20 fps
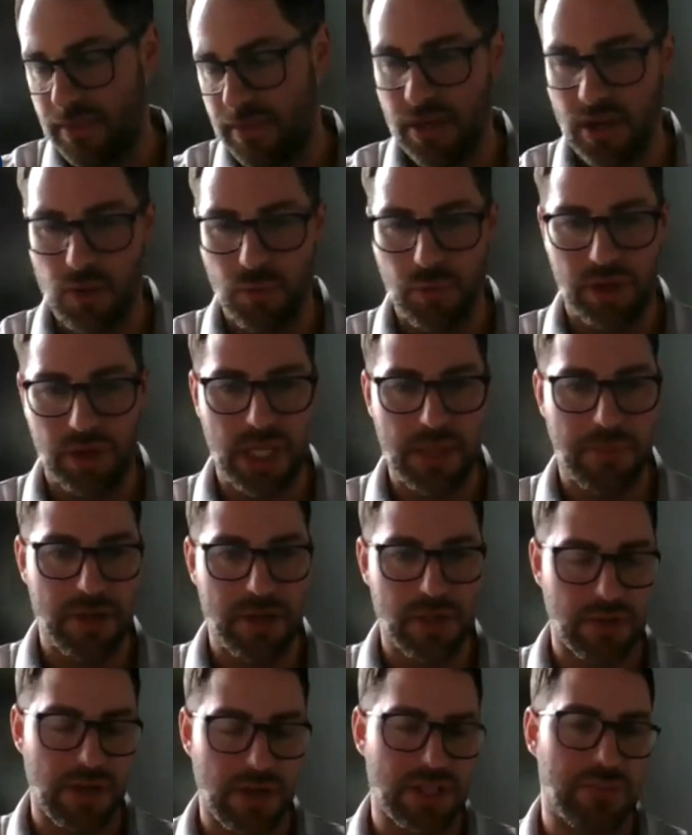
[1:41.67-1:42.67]
we're
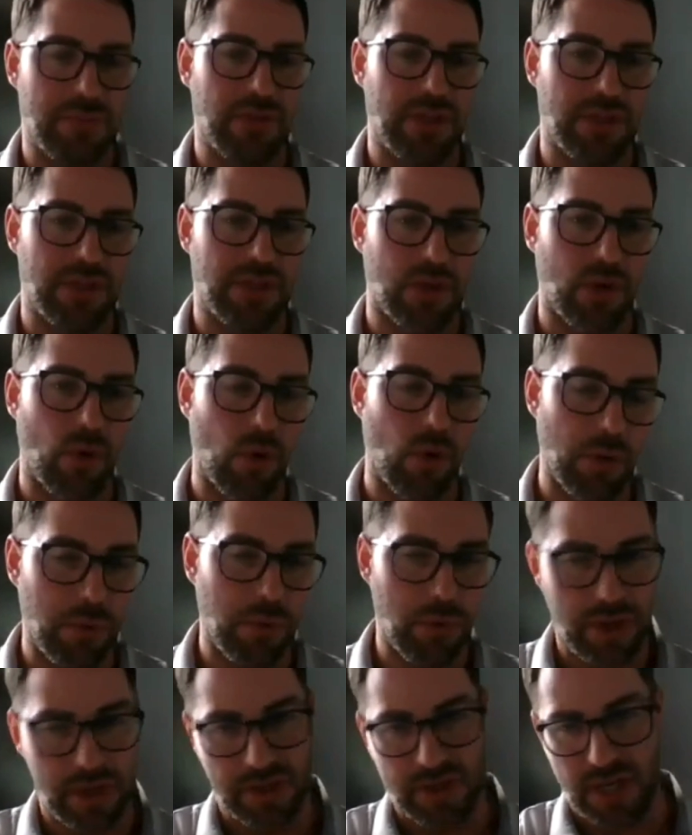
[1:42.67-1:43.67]
keeping traceability at the core,
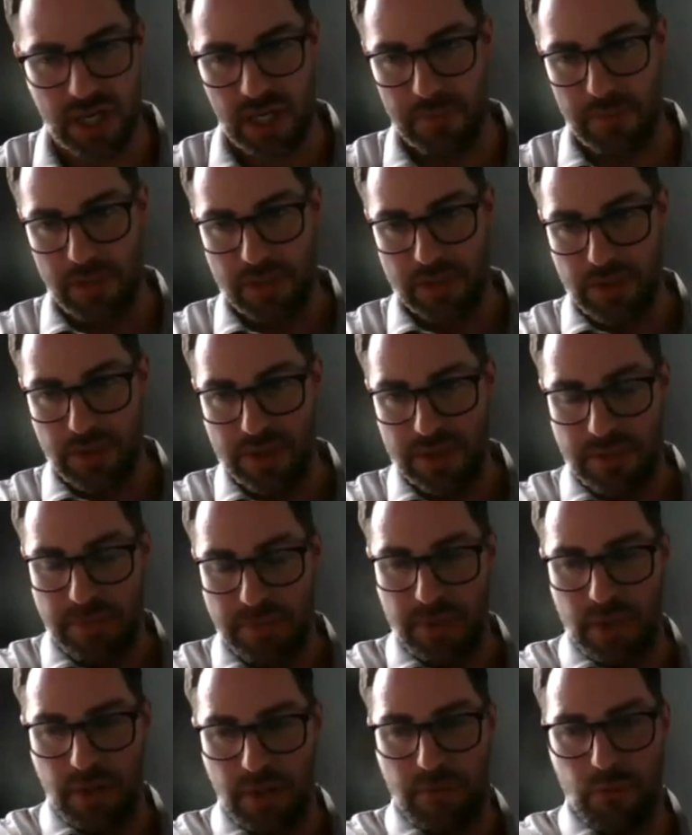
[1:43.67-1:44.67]
but we can talk about
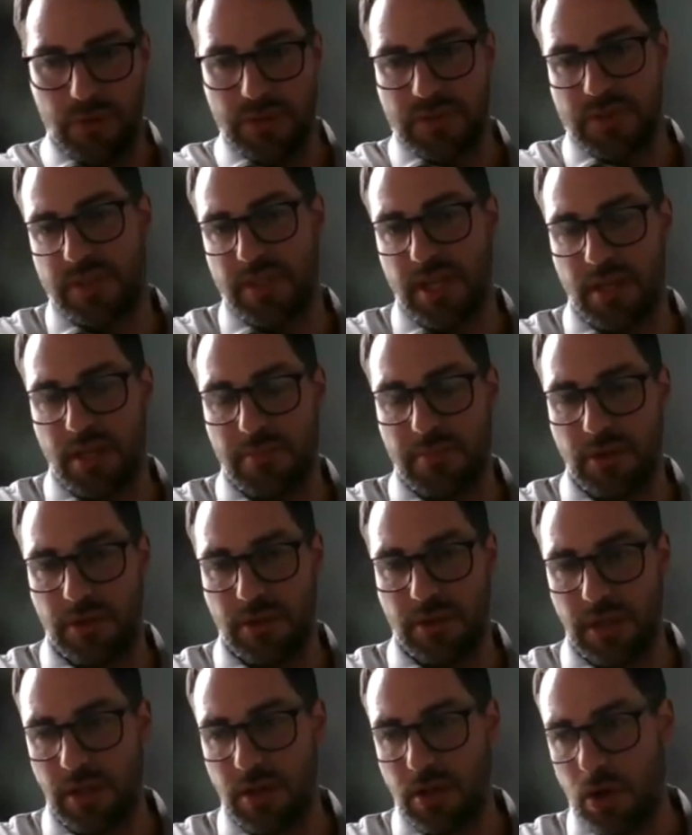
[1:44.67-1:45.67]
traceability for
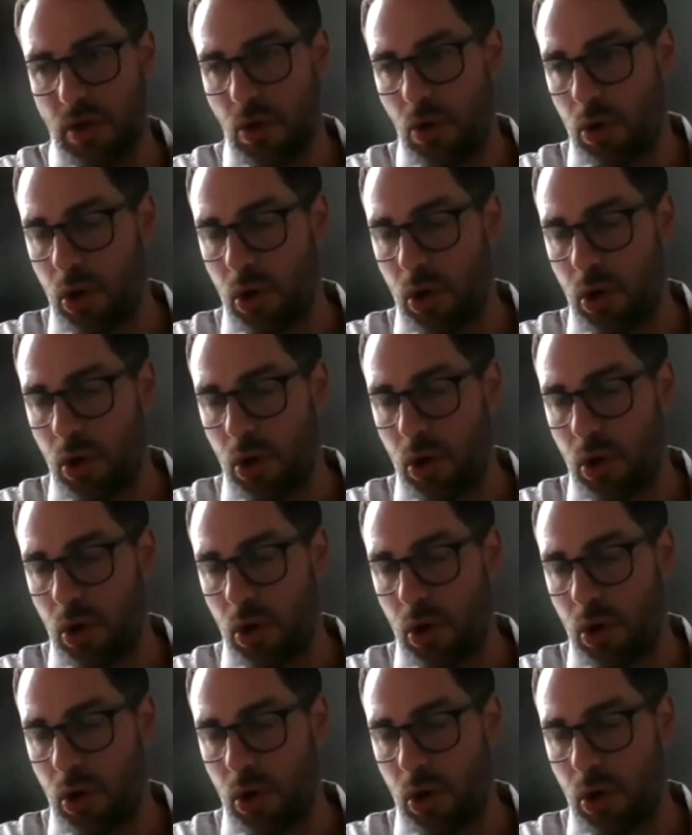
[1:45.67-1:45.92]
sustainability,